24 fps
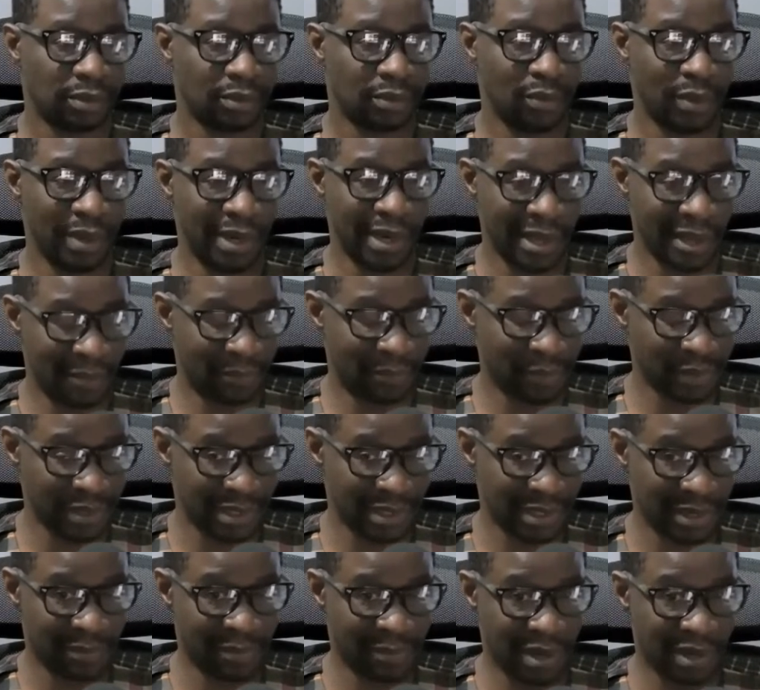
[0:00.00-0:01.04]
where they
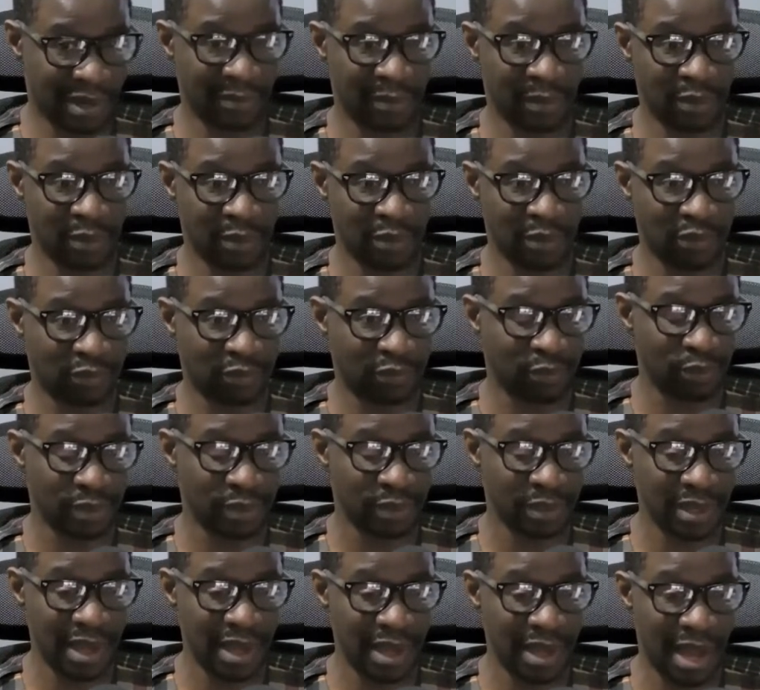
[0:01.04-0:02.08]
represent a parliament
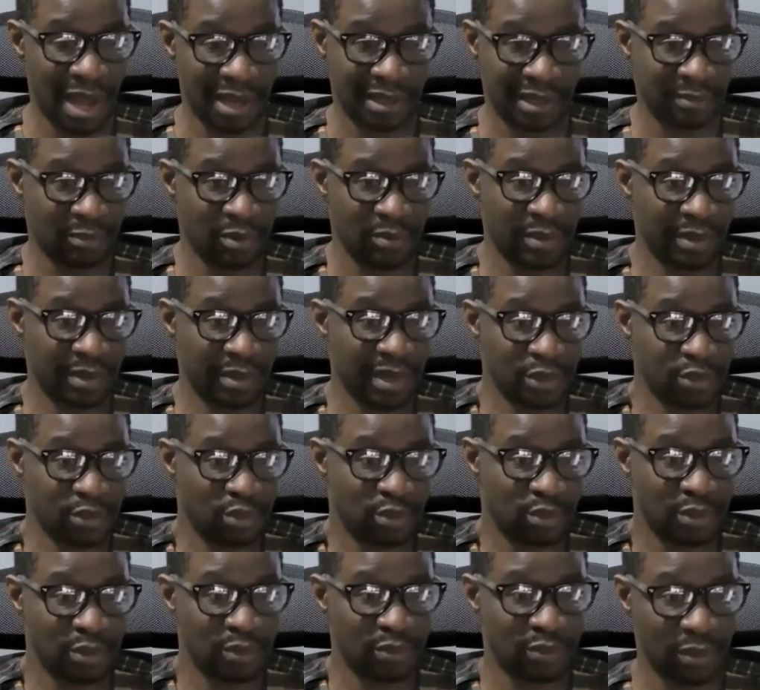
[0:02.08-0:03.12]
fully. At the moment, there is
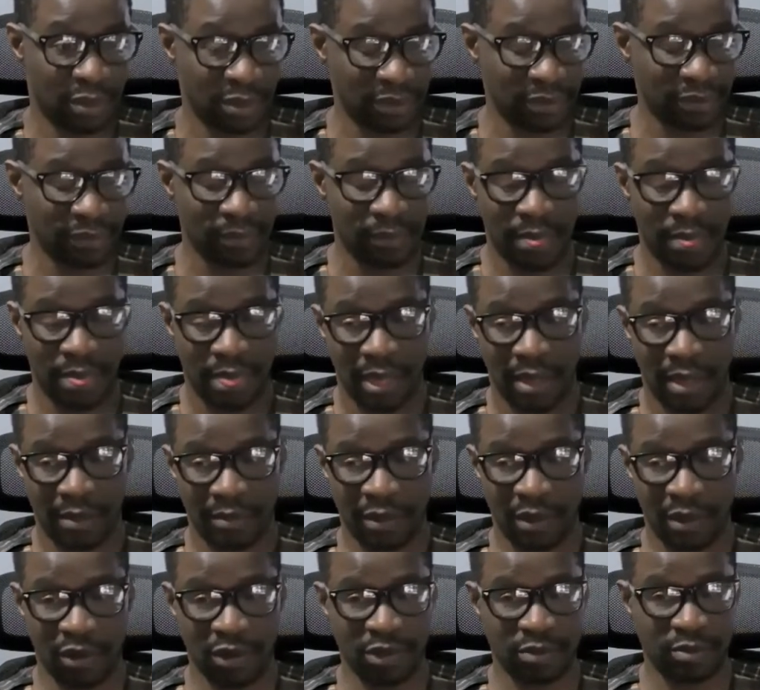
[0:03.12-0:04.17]
only one
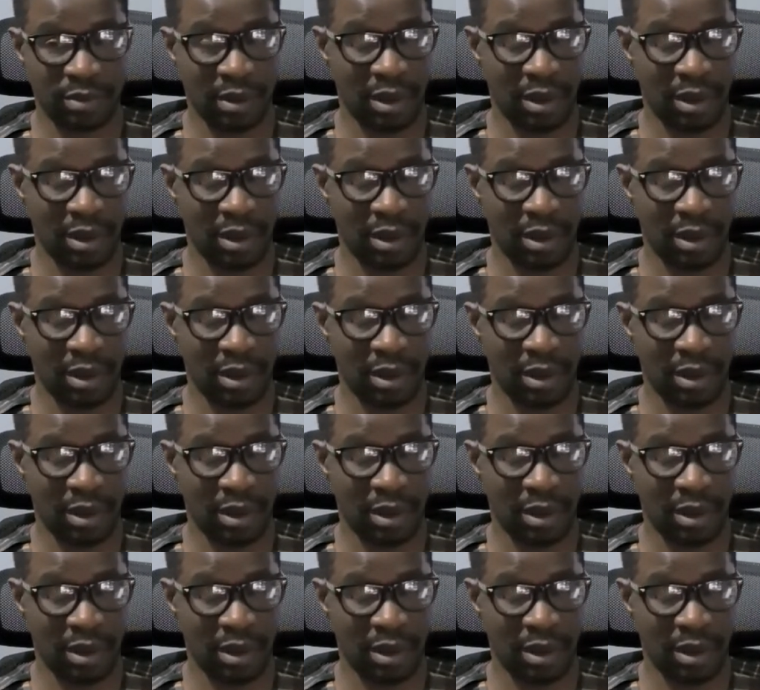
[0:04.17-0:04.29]
because